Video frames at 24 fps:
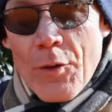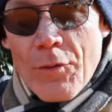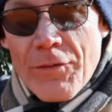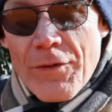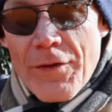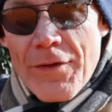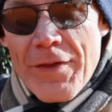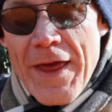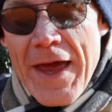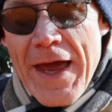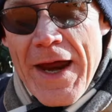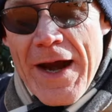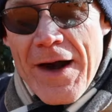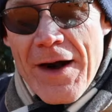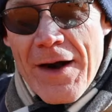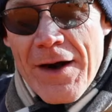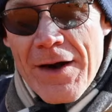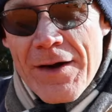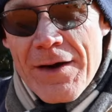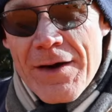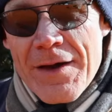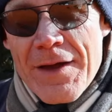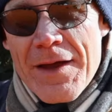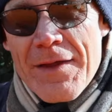over there,
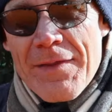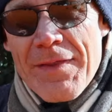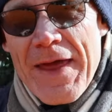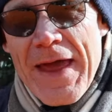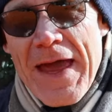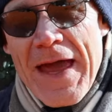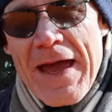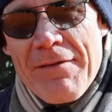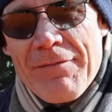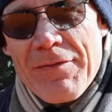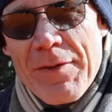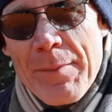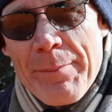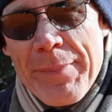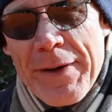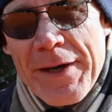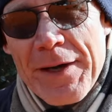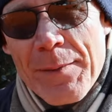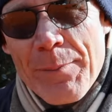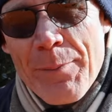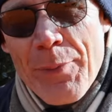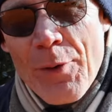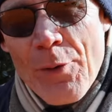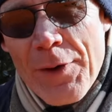they have the
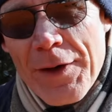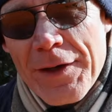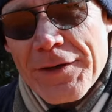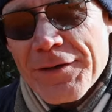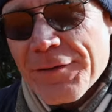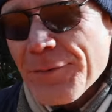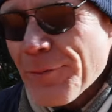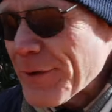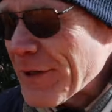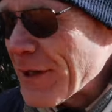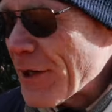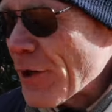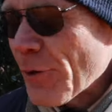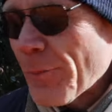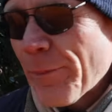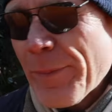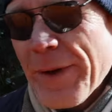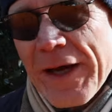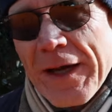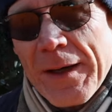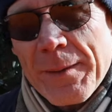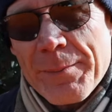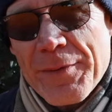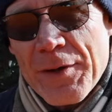beer point. We go
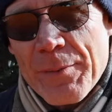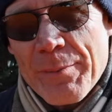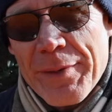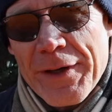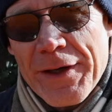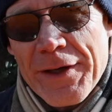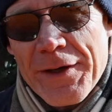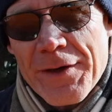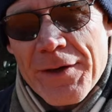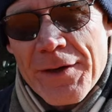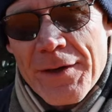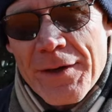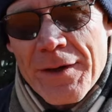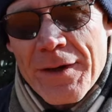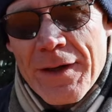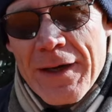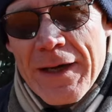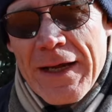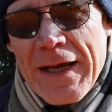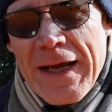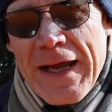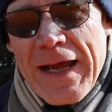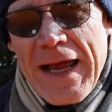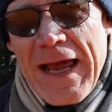pick up your beer
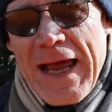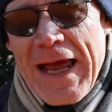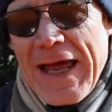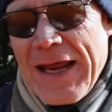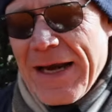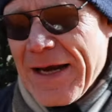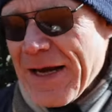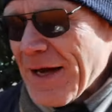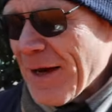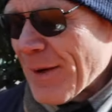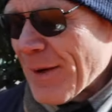and